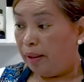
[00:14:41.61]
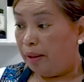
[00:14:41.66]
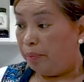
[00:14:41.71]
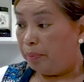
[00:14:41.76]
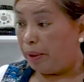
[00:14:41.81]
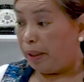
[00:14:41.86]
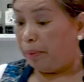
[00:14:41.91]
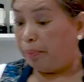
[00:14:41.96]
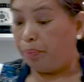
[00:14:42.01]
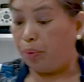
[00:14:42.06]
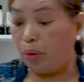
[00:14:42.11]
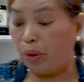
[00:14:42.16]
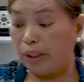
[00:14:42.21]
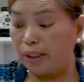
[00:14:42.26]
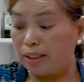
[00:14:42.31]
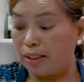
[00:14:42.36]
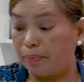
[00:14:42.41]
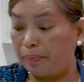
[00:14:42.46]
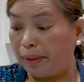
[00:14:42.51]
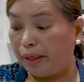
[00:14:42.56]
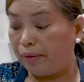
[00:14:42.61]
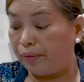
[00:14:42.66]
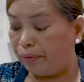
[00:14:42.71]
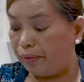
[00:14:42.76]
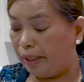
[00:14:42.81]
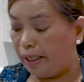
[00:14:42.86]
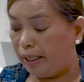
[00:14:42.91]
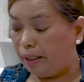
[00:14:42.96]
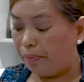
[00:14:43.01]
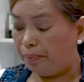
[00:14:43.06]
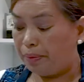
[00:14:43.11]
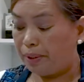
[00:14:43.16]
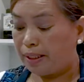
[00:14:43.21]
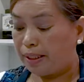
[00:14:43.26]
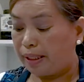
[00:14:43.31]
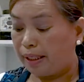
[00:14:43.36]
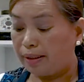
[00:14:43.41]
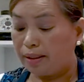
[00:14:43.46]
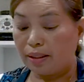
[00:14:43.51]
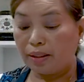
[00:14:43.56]
my pork spare ribs.
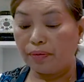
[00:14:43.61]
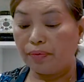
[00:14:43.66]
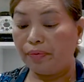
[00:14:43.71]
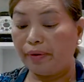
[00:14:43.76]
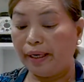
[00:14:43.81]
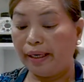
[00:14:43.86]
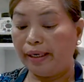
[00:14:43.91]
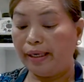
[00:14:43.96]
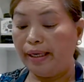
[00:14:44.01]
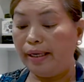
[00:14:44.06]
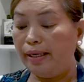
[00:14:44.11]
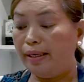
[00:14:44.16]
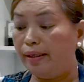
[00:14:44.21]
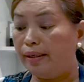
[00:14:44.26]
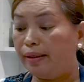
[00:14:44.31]
That's ready.